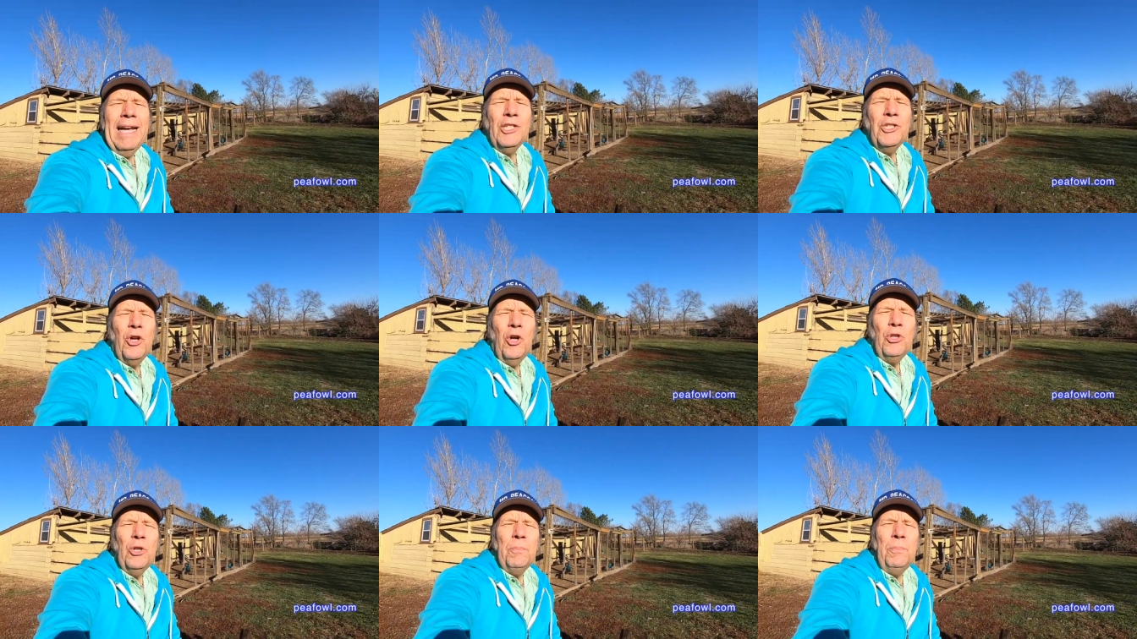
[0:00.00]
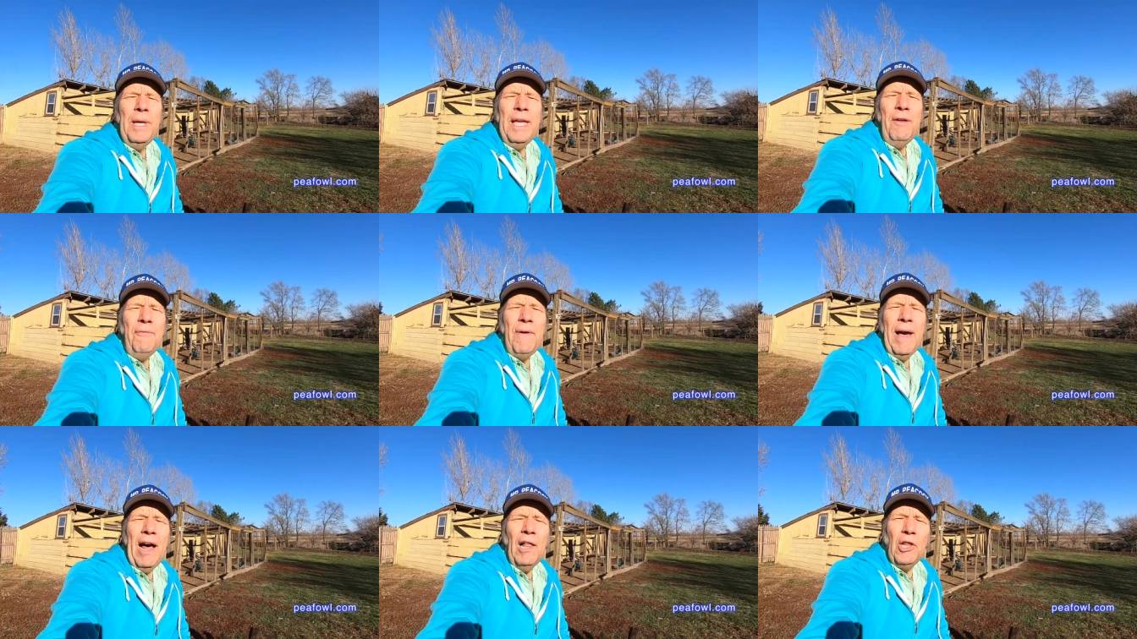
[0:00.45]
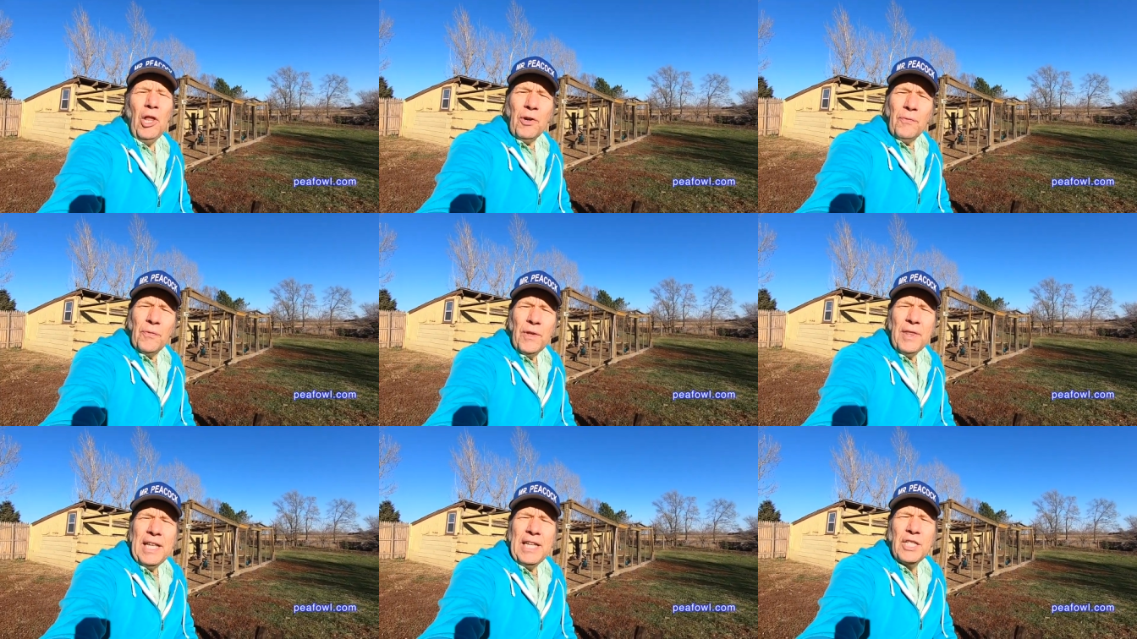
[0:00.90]
black-shouldered peafowl,
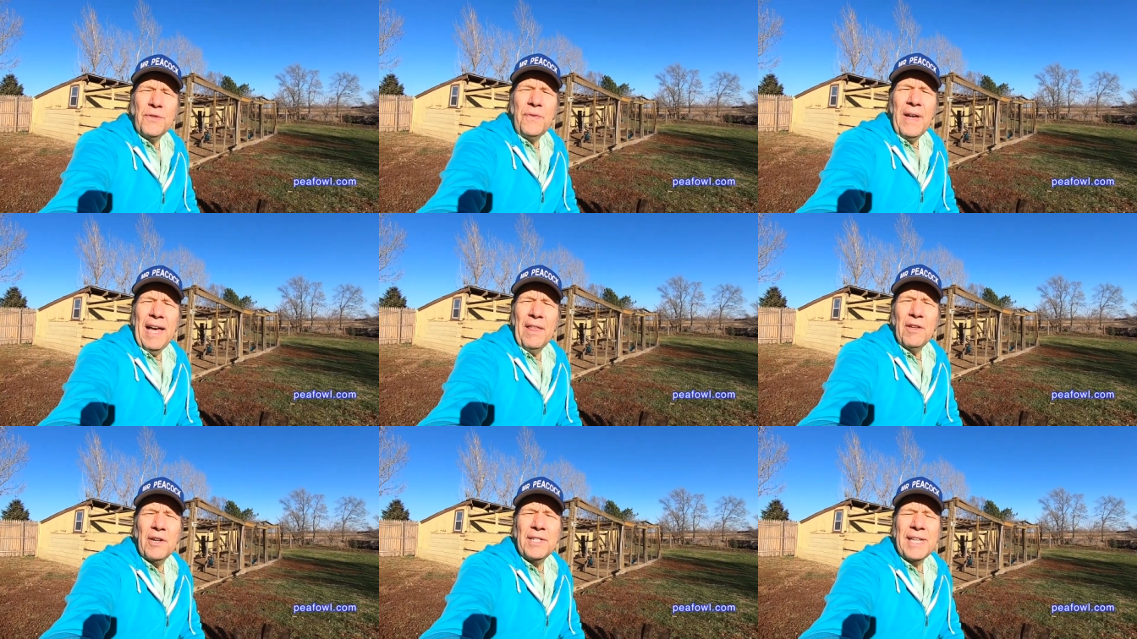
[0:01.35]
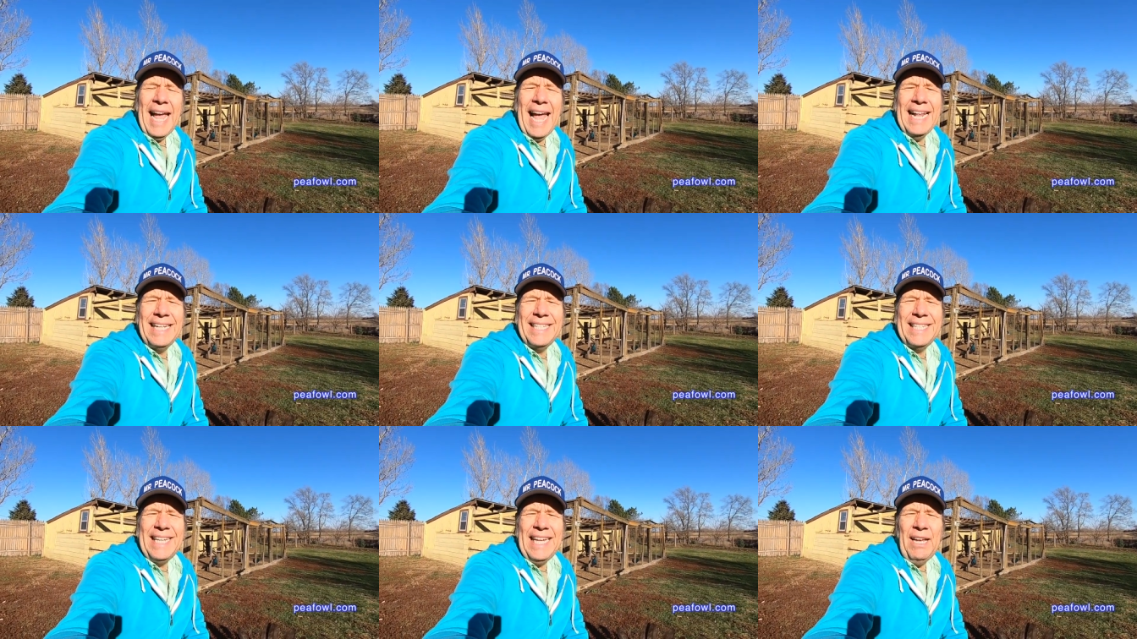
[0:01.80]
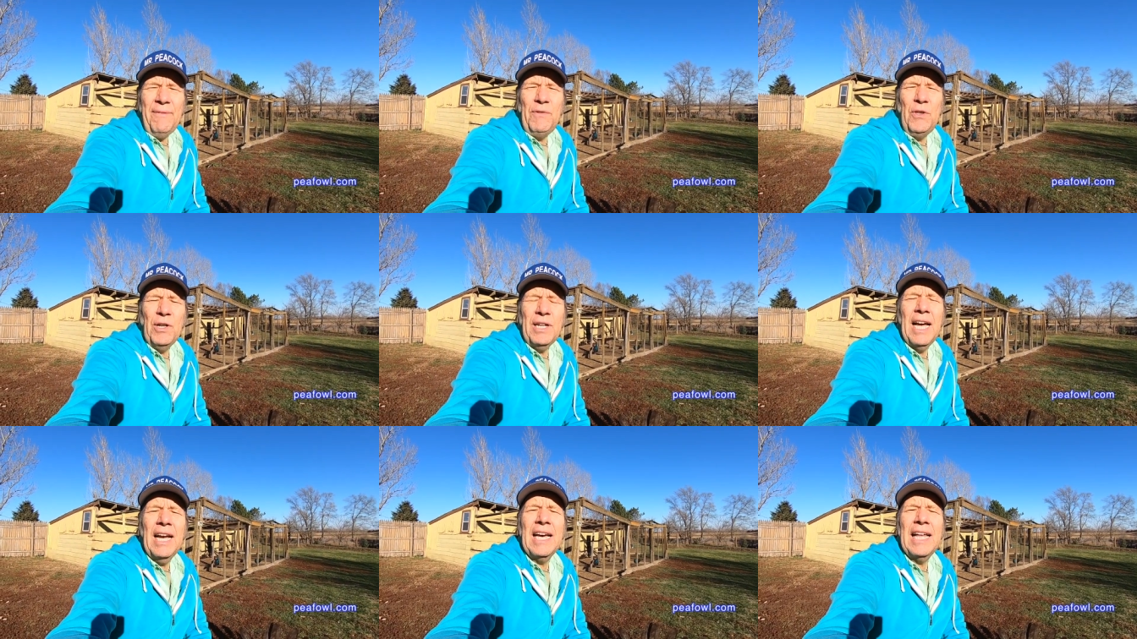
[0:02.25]
look for these feathers and see if
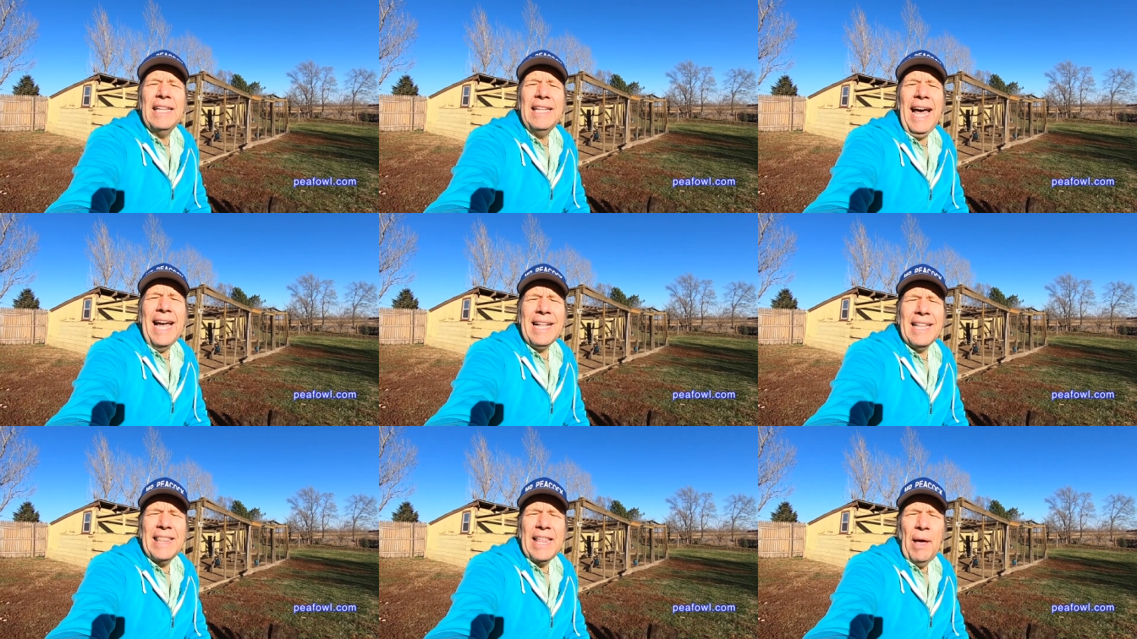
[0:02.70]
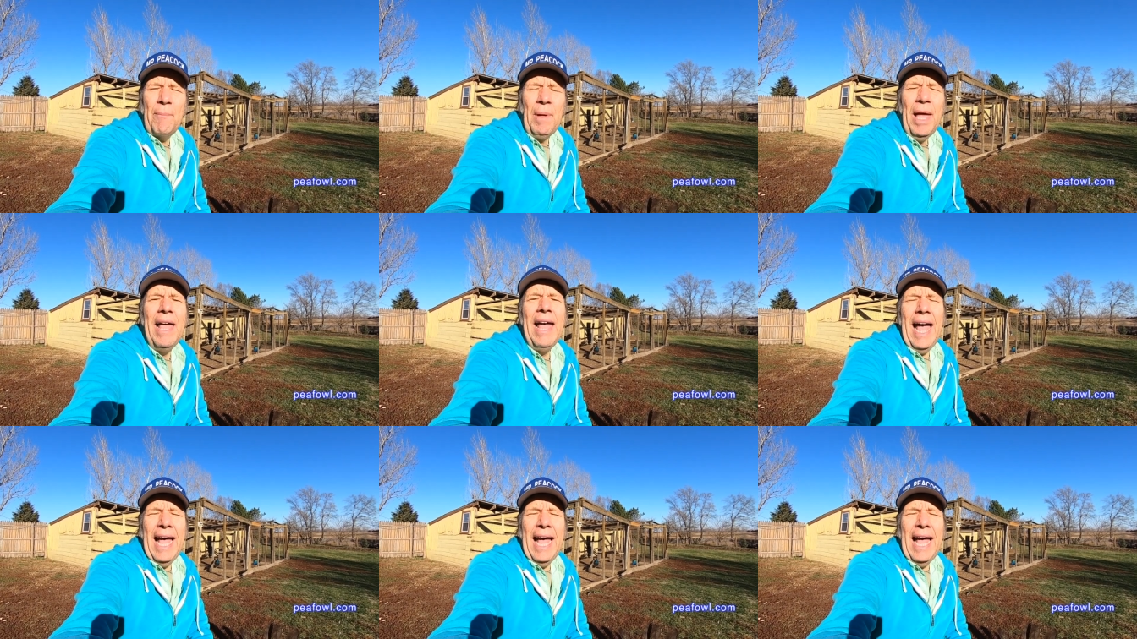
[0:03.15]
you can collect them